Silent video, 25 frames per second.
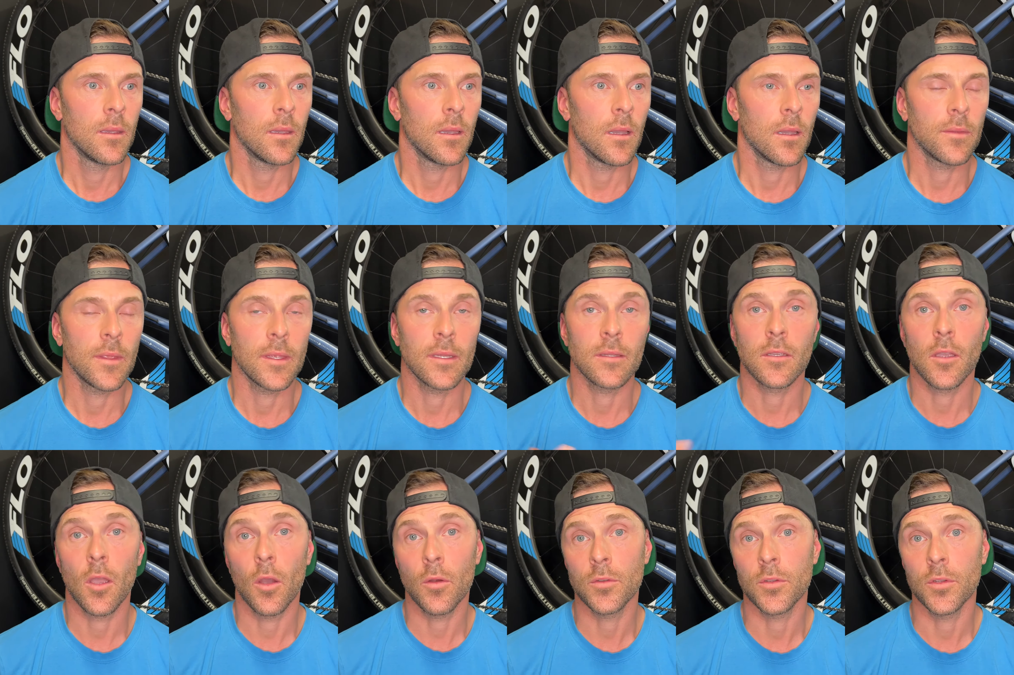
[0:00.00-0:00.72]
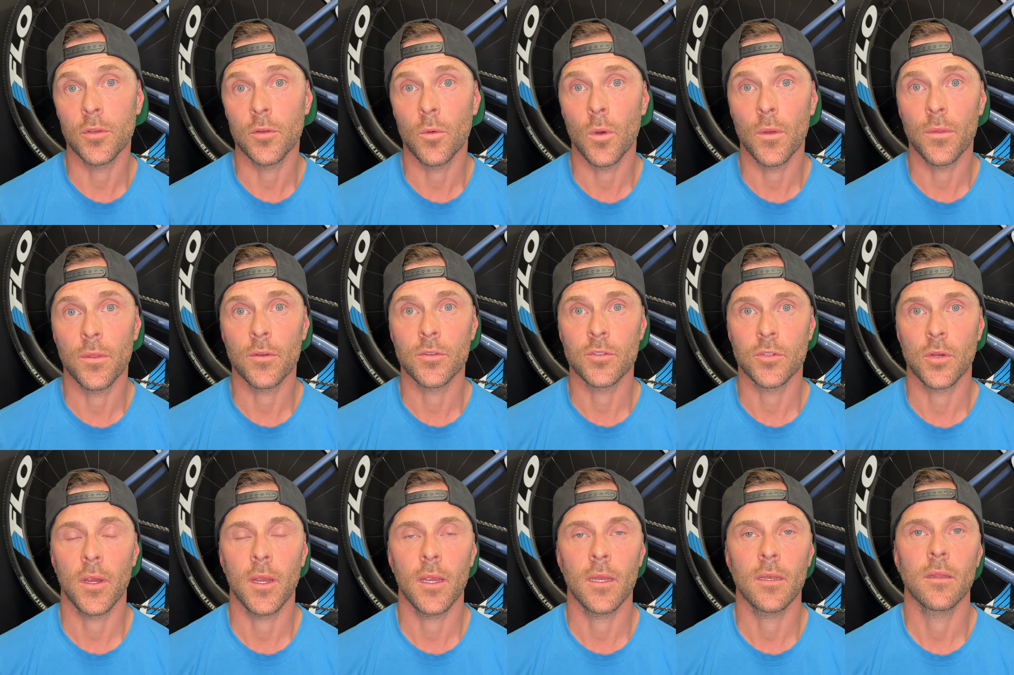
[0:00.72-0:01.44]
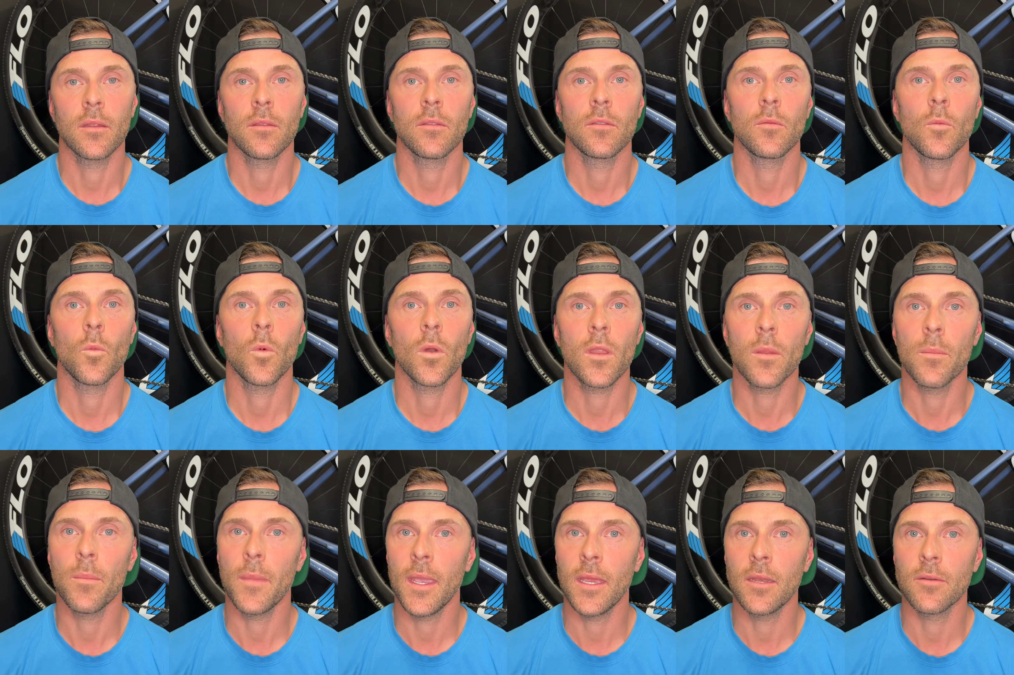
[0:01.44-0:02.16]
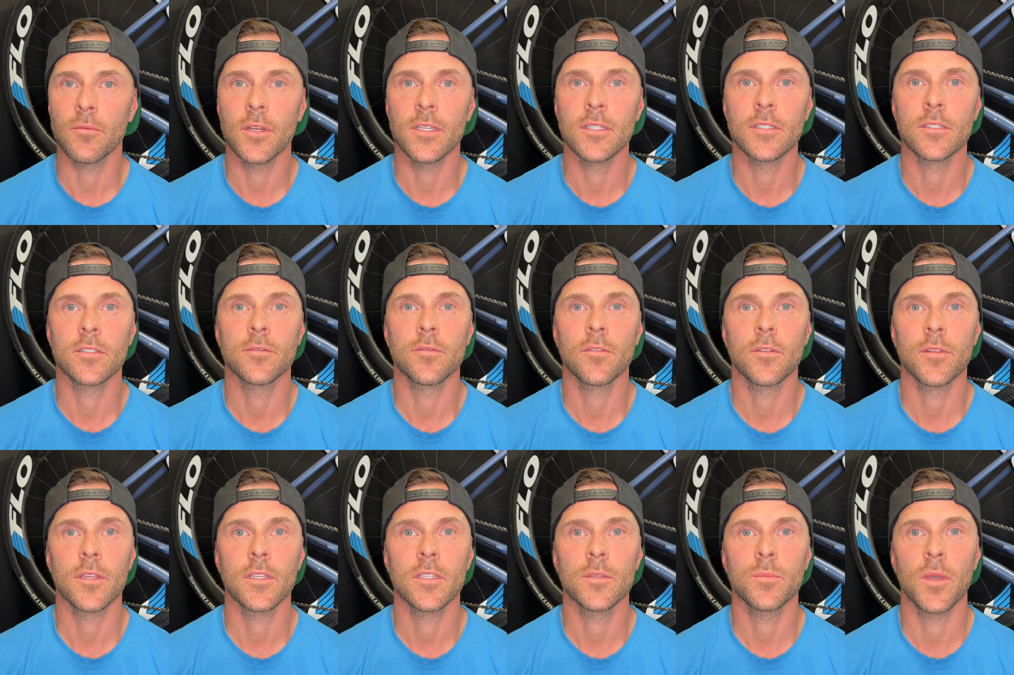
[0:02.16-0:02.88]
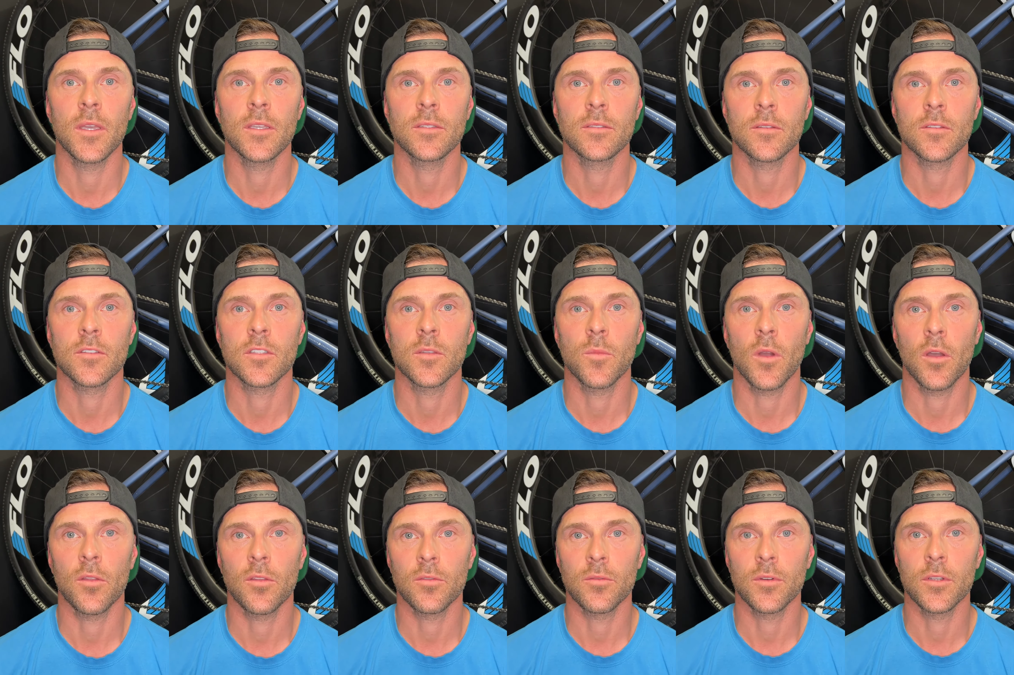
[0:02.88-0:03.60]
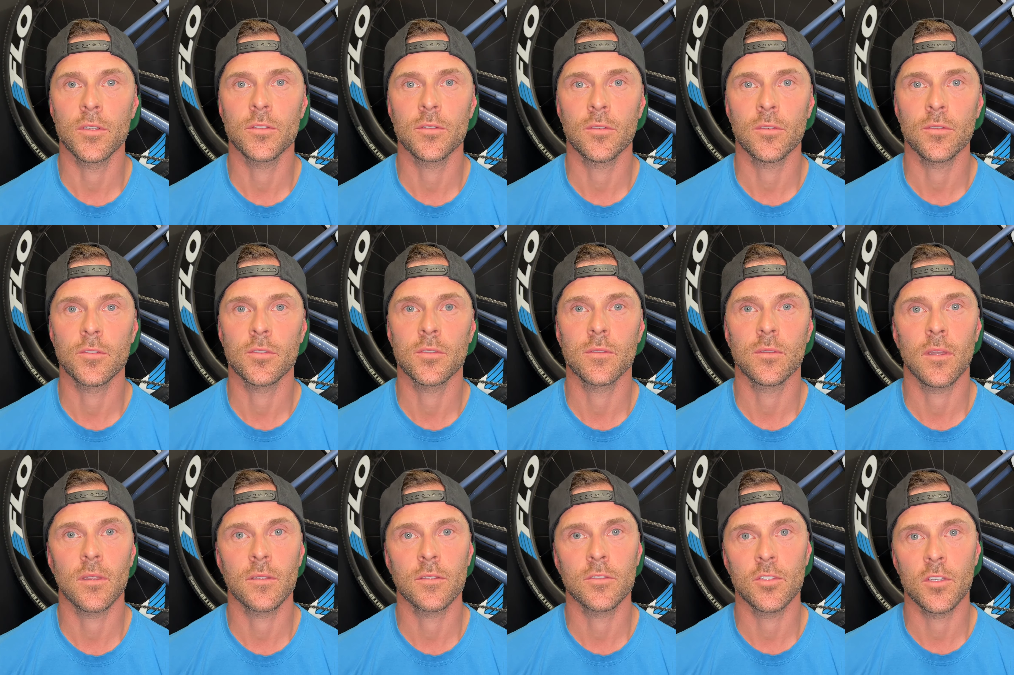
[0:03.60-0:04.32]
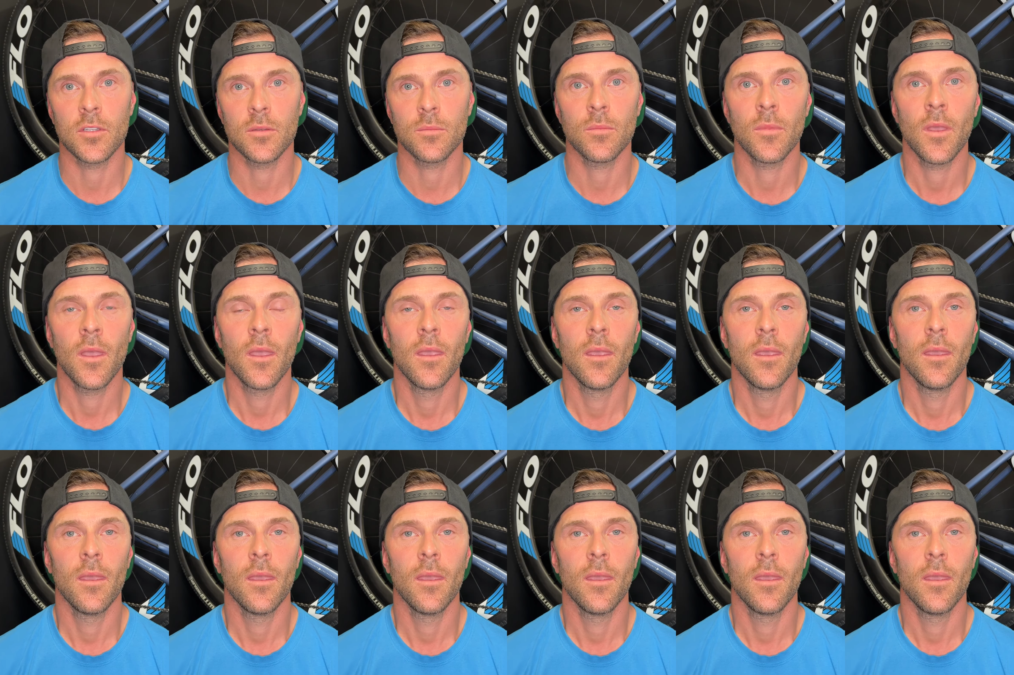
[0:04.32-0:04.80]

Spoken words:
they go to when they're trained. One of the main reasons for this, based on some other research that Jim